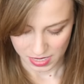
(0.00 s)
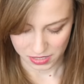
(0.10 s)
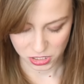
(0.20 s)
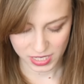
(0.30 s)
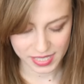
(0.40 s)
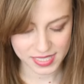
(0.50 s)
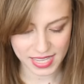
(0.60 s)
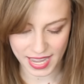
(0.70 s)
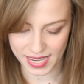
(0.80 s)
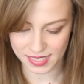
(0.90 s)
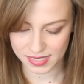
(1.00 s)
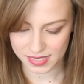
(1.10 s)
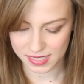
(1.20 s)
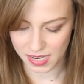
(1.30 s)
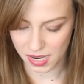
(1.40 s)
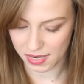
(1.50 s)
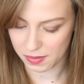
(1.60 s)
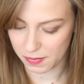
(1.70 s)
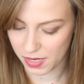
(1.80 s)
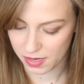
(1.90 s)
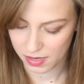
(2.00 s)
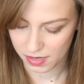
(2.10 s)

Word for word: And she sent some